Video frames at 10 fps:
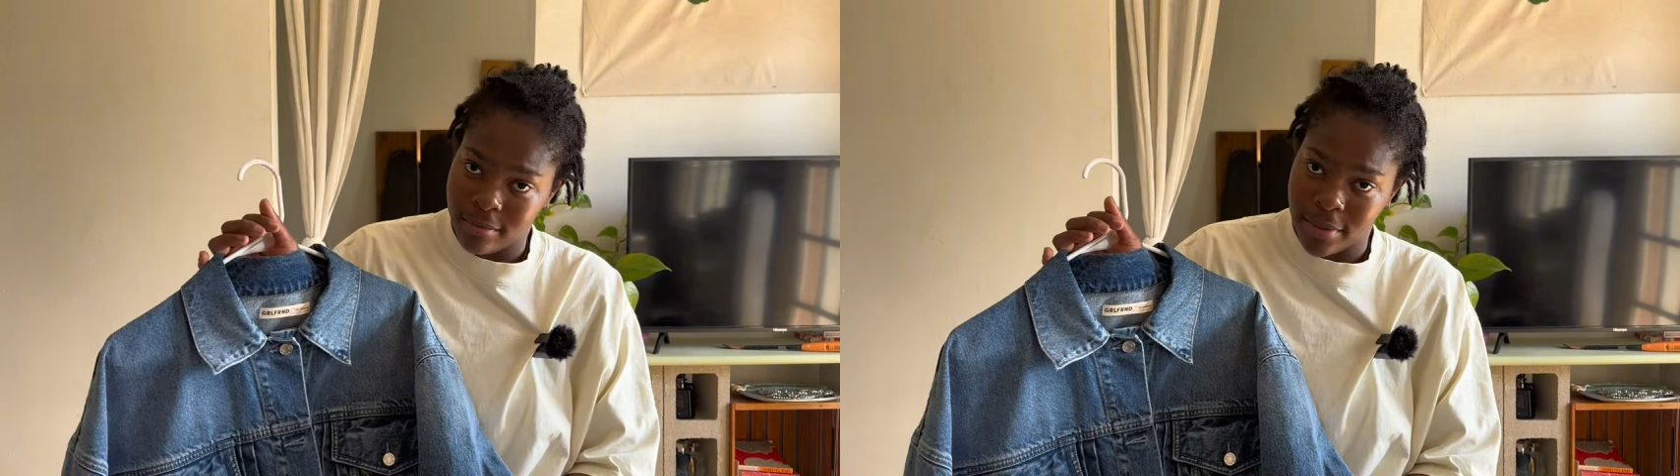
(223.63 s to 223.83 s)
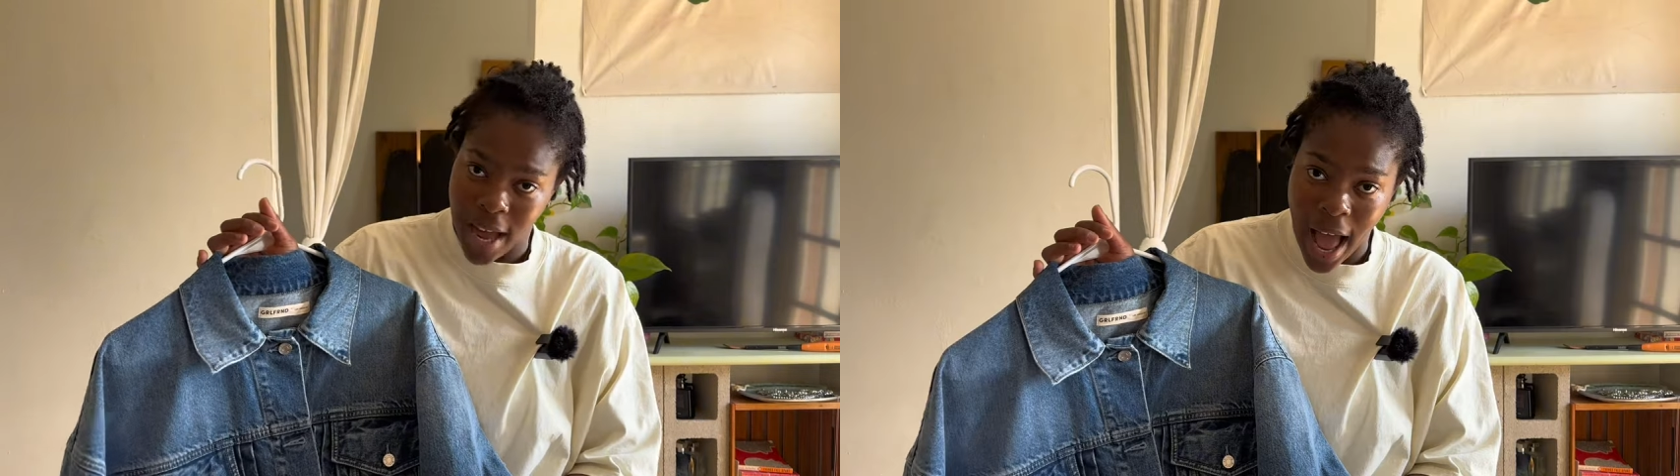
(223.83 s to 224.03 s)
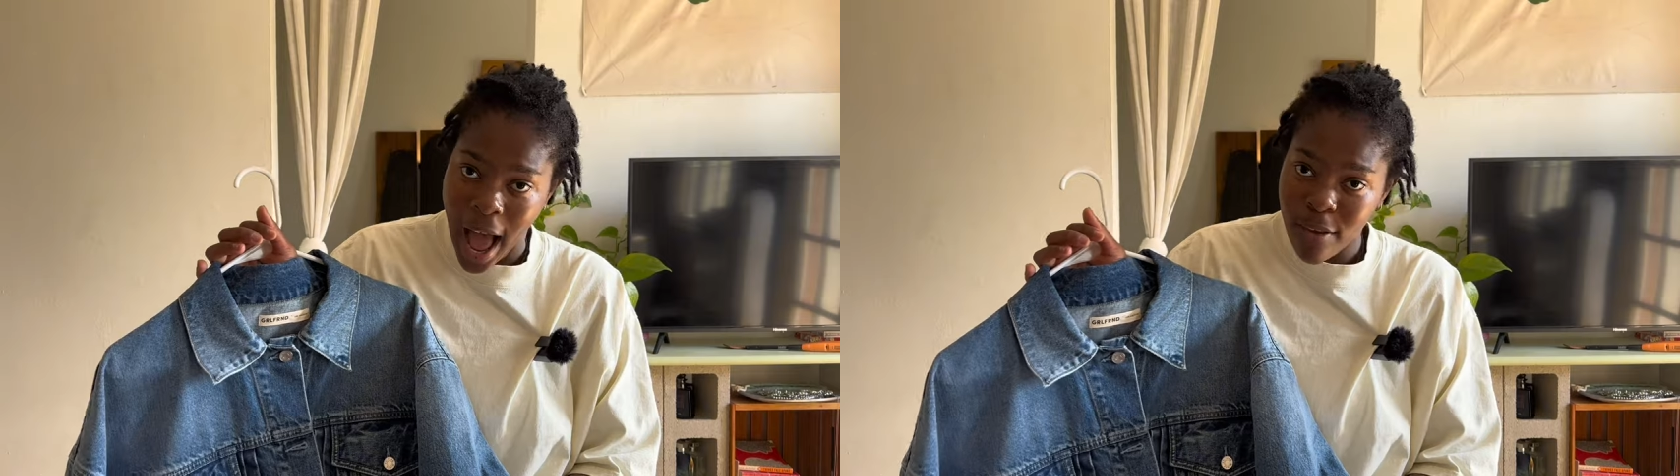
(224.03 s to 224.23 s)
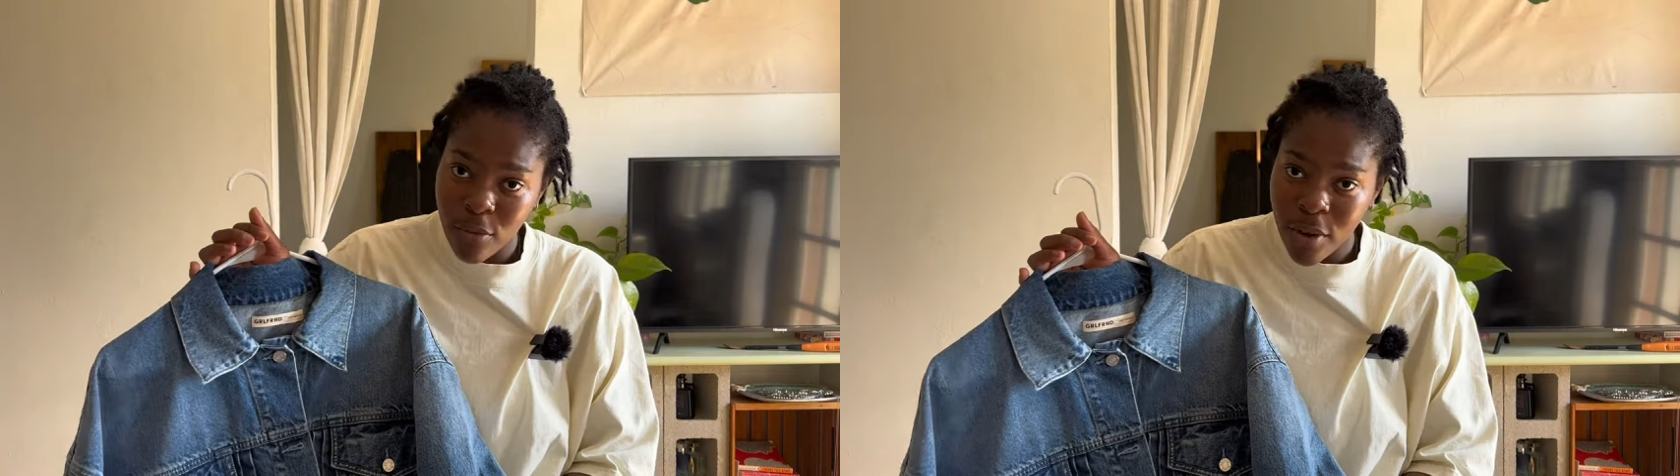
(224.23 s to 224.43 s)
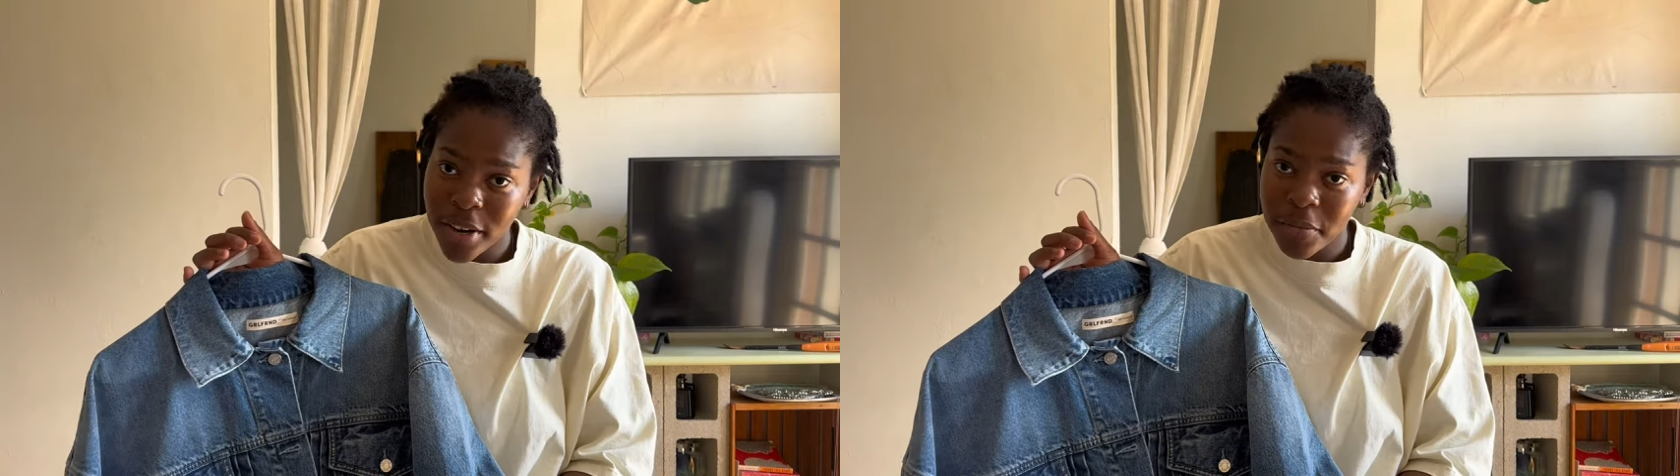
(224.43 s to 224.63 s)
have
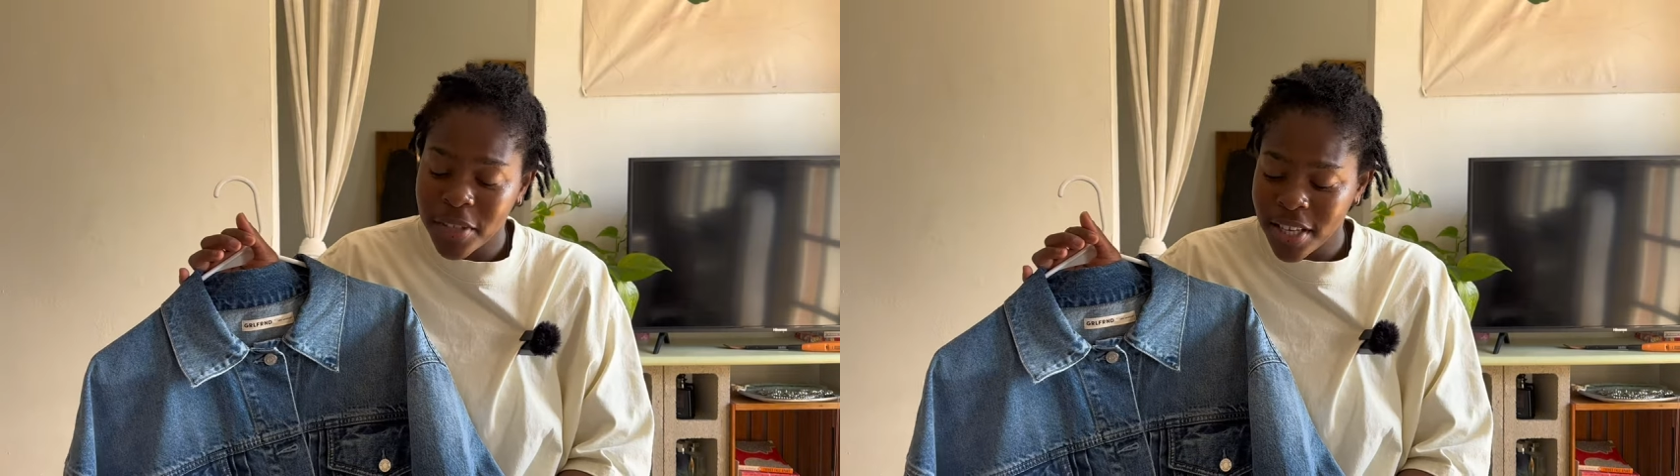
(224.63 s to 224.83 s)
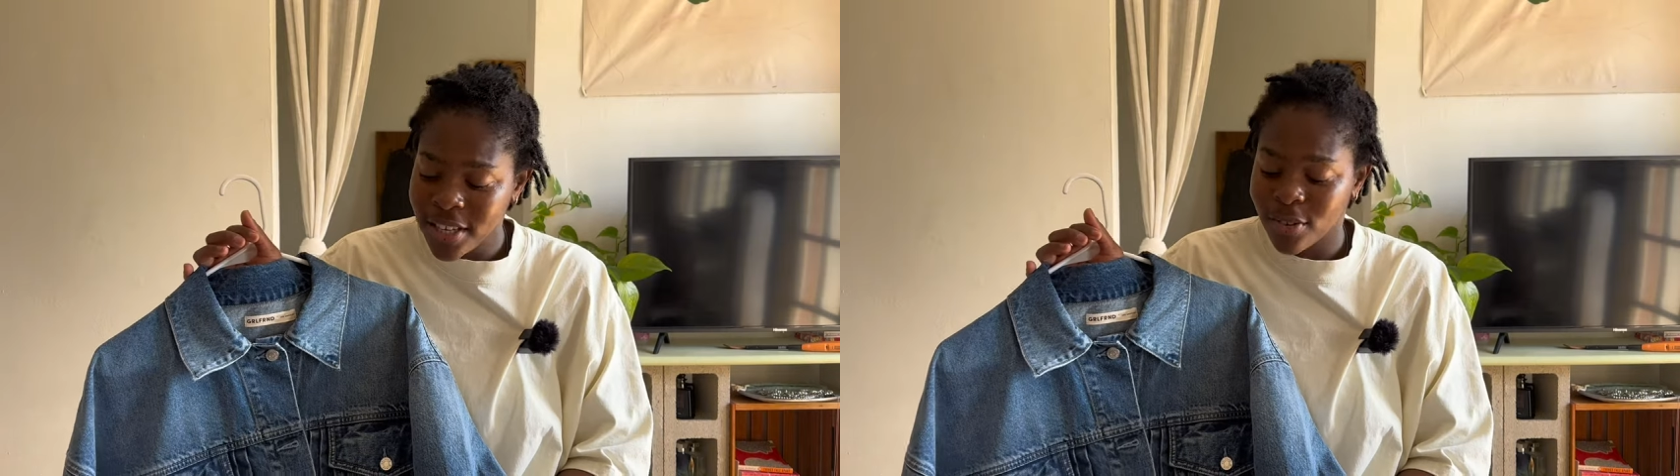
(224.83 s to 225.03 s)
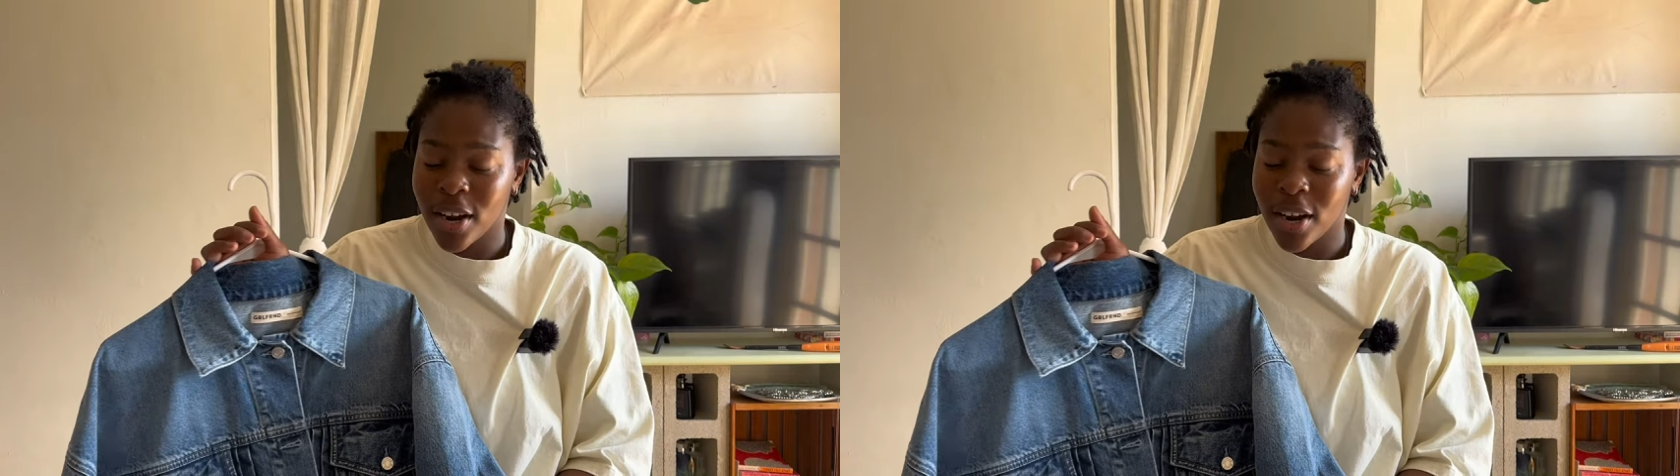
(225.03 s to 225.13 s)
one of these,